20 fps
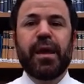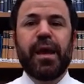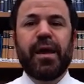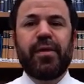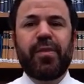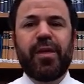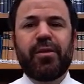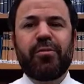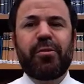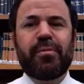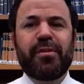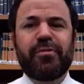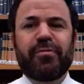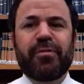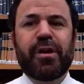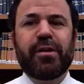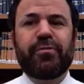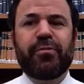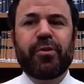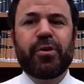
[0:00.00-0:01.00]
And then Rabbi
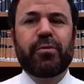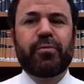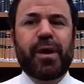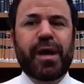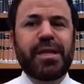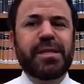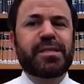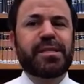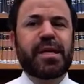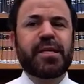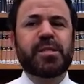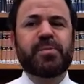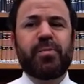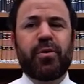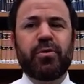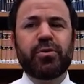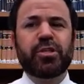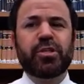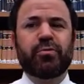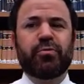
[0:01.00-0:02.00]
Frankfurter writes, I
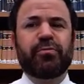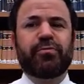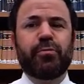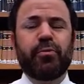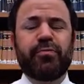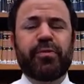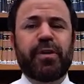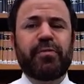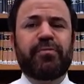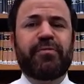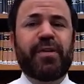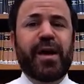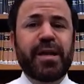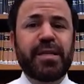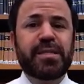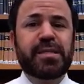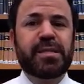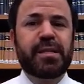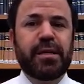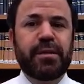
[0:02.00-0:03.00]
spoke to Rav Reuven
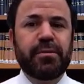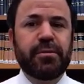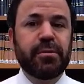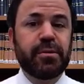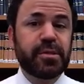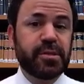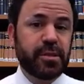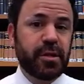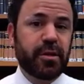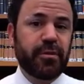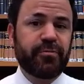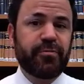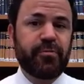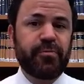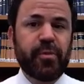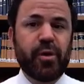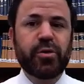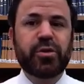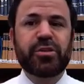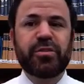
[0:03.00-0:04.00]
Feinstein, son of
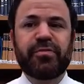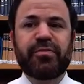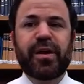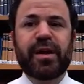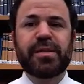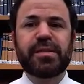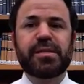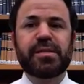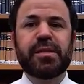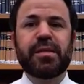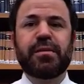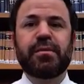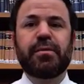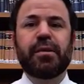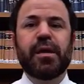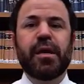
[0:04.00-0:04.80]
Rav Moshe Feinstein.